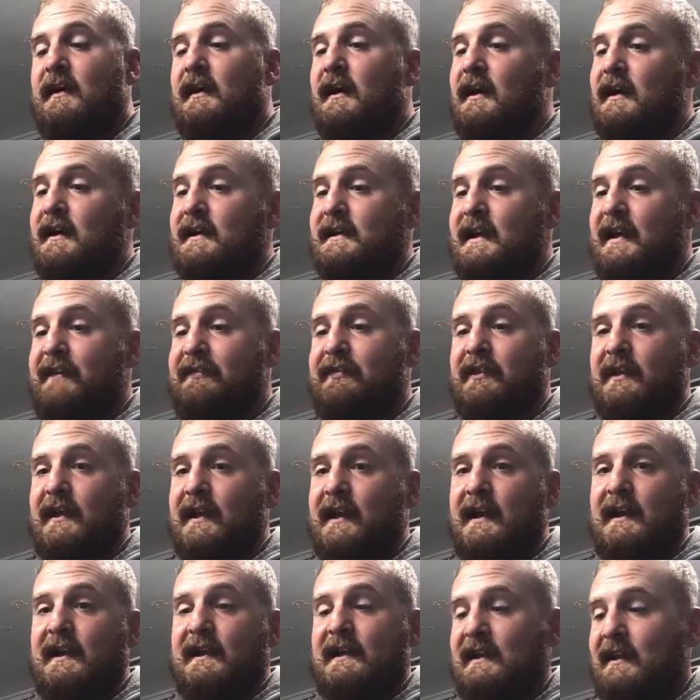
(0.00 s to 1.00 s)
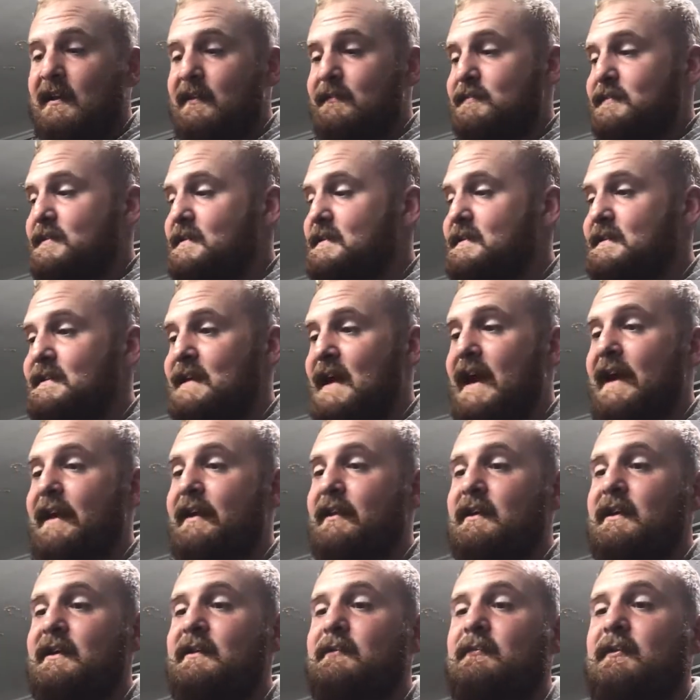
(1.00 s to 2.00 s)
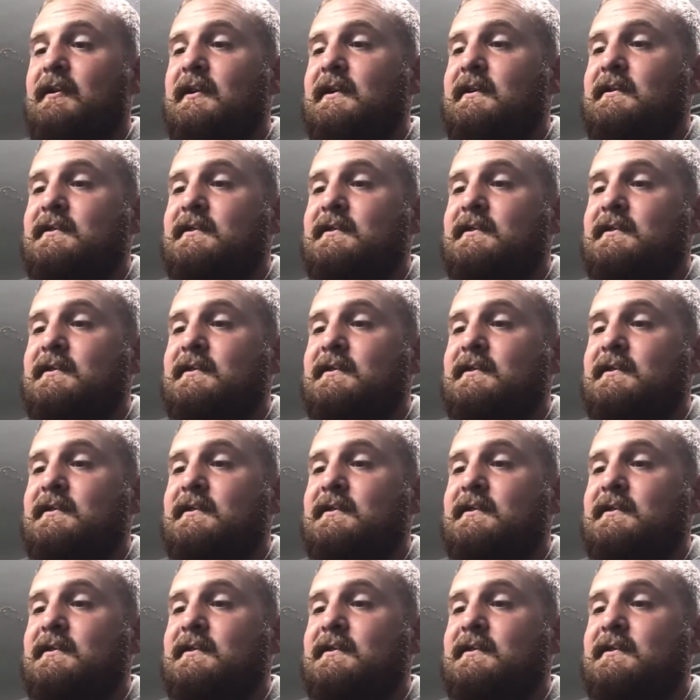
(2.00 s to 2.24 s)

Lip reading: It definitely kind of helps dial in what you're